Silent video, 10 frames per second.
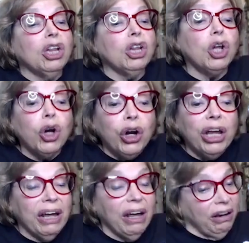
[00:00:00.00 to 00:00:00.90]

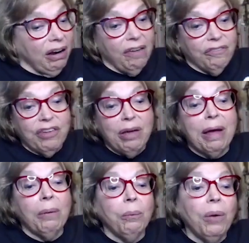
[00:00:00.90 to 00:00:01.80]
learning enough
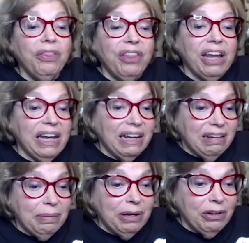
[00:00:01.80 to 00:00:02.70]
about what they
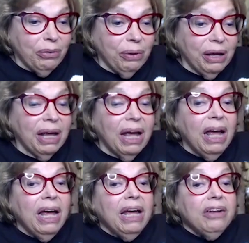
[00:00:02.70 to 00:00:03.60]
need to be doing